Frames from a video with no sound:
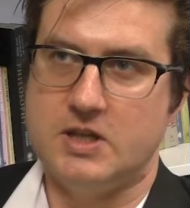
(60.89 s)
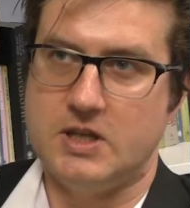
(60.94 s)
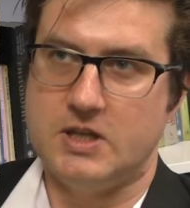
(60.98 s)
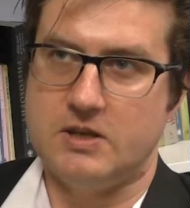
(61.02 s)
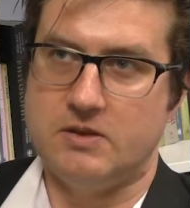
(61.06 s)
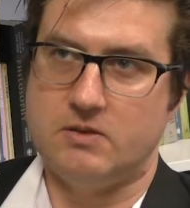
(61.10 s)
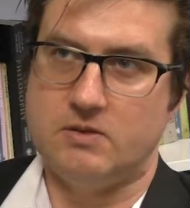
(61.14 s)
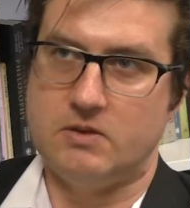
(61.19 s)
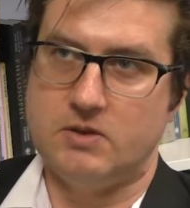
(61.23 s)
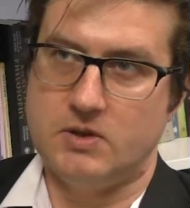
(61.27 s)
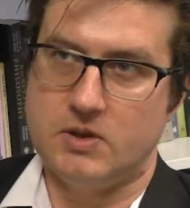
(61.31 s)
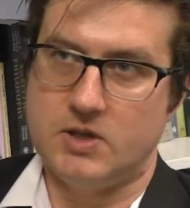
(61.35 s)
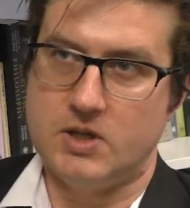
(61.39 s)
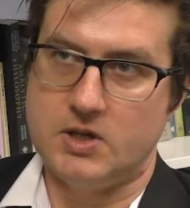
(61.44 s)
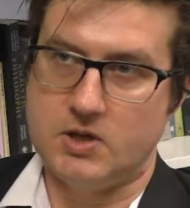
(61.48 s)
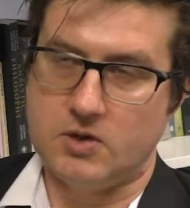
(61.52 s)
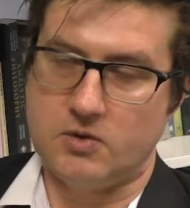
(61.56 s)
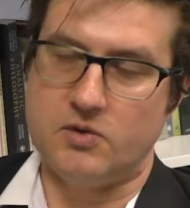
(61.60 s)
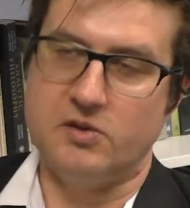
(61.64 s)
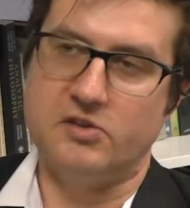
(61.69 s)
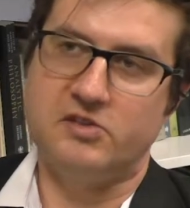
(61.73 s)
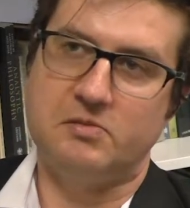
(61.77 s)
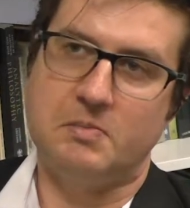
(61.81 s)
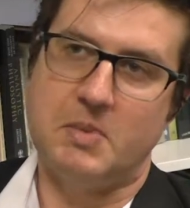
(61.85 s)
the
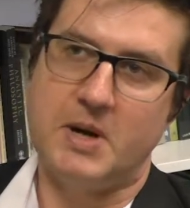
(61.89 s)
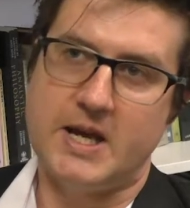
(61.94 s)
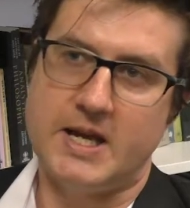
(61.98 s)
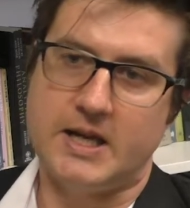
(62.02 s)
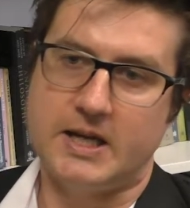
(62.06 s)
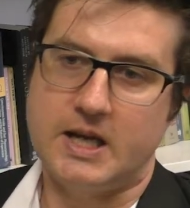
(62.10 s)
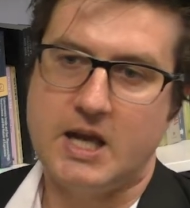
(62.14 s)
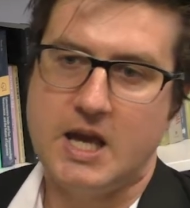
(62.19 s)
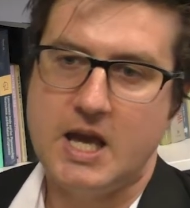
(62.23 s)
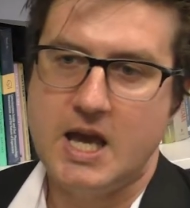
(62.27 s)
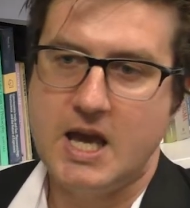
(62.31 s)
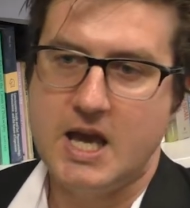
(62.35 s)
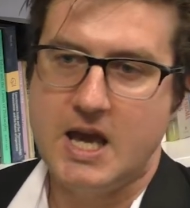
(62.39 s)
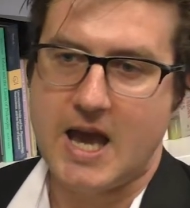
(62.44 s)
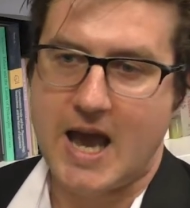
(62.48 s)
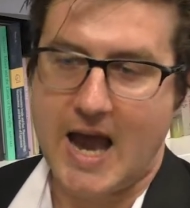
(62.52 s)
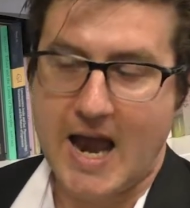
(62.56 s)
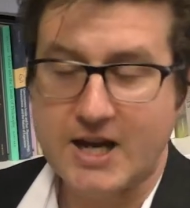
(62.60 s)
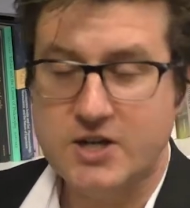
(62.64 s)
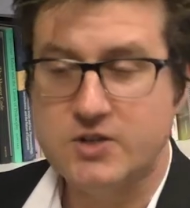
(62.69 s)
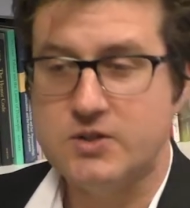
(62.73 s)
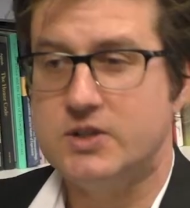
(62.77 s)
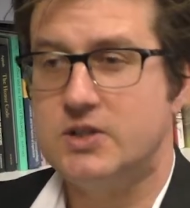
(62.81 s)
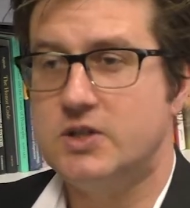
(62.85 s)
neural spike
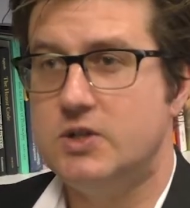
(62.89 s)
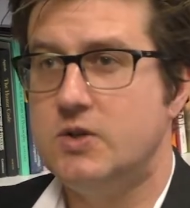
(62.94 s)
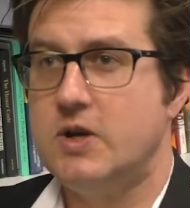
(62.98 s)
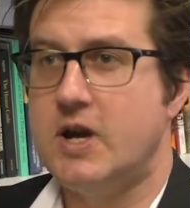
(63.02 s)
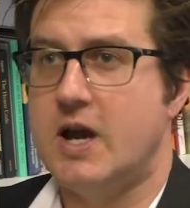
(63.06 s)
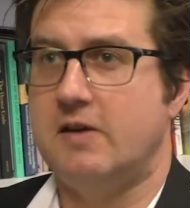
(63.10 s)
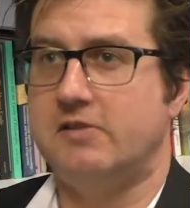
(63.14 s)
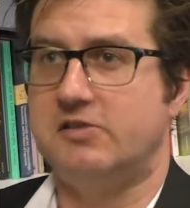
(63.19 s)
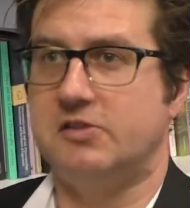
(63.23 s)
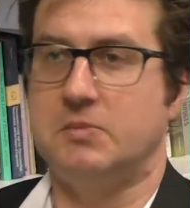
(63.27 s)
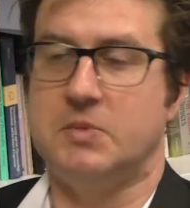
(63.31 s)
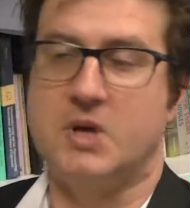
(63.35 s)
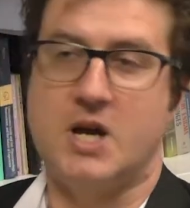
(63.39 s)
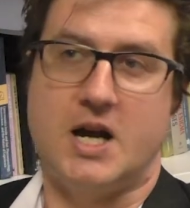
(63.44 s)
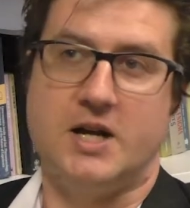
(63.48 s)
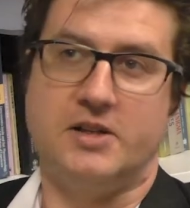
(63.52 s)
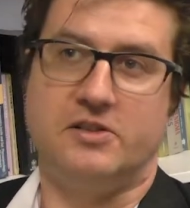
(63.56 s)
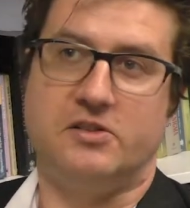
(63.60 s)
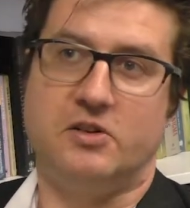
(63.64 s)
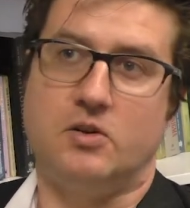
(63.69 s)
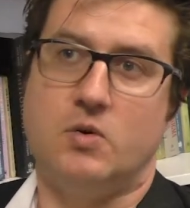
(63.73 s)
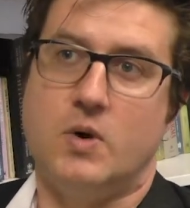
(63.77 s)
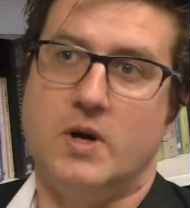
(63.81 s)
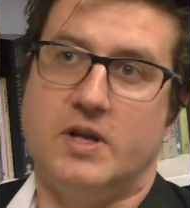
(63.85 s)
actually do have some
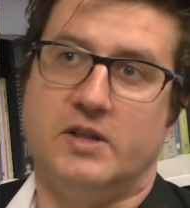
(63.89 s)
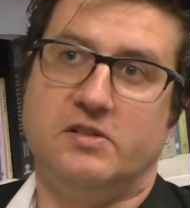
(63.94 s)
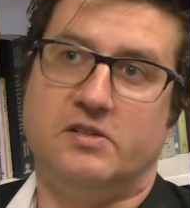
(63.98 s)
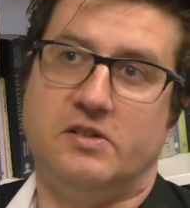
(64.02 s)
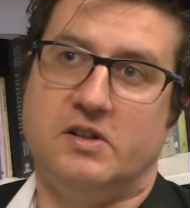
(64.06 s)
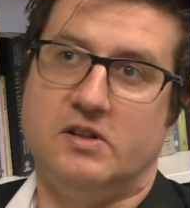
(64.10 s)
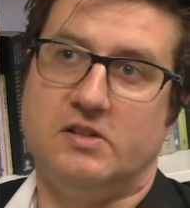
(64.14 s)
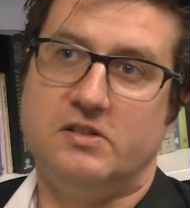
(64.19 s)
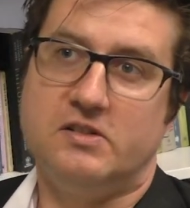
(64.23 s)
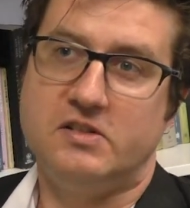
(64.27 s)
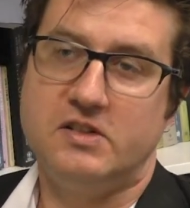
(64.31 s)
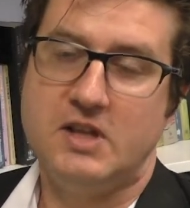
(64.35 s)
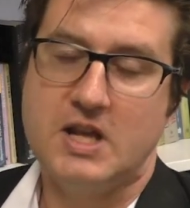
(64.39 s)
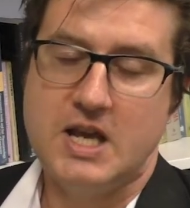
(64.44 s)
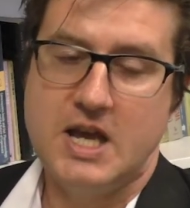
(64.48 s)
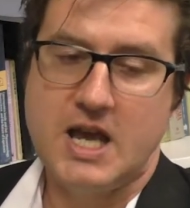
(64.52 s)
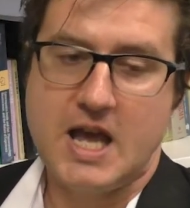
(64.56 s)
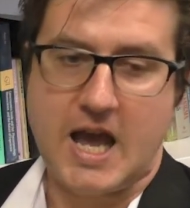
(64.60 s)
consequences.